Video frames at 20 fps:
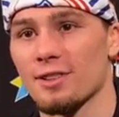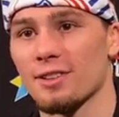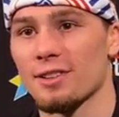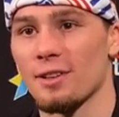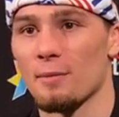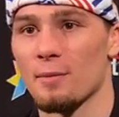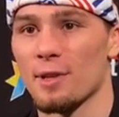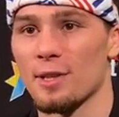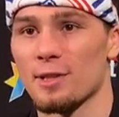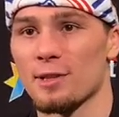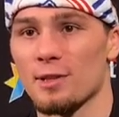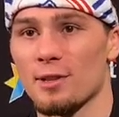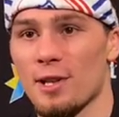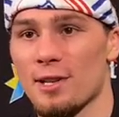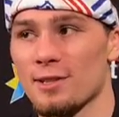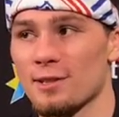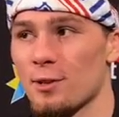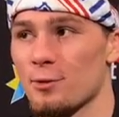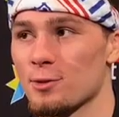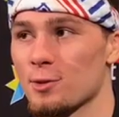I mean,
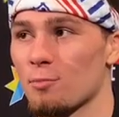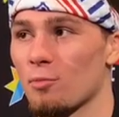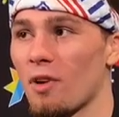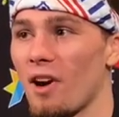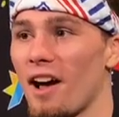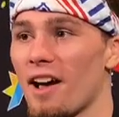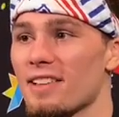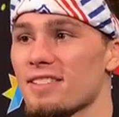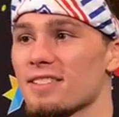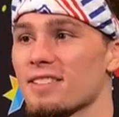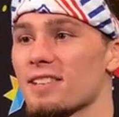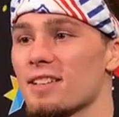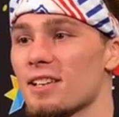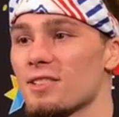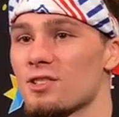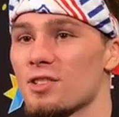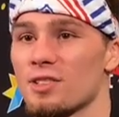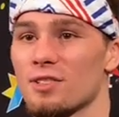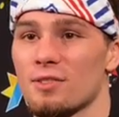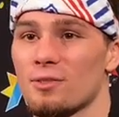it's no surprise. It
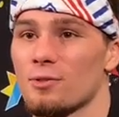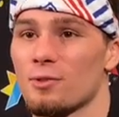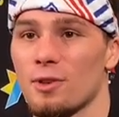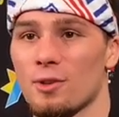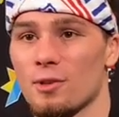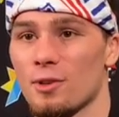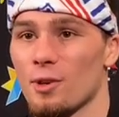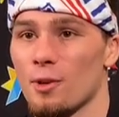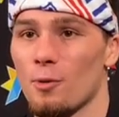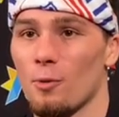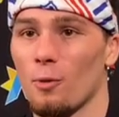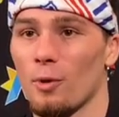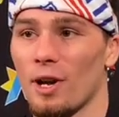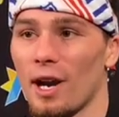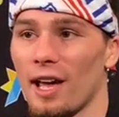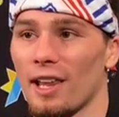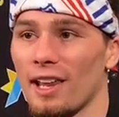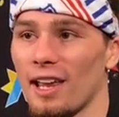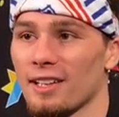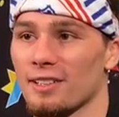just what
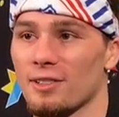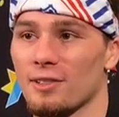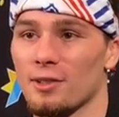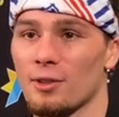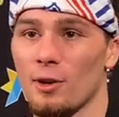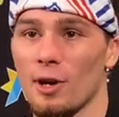I like to do.